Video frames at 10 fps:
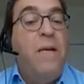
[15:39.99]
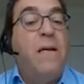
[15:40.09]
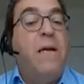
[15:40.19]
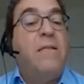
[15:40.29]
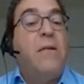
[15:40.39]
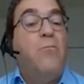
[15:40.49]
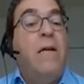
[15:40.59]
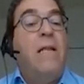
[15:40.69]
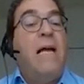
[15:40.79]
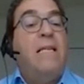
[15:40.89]
because they
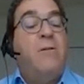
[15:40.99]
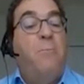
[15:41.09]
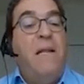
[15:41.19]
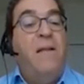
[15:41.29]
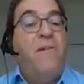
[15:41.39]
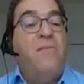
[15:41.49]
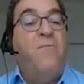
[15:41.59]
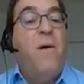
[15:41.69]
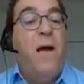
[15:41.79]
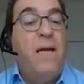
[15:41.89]
realize the benefit
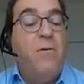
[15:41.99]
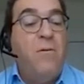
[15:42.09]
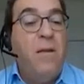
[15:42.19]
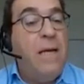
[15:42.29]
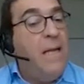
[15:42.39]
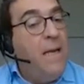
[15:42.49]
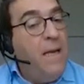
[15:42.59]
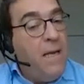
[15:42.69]
of buying online,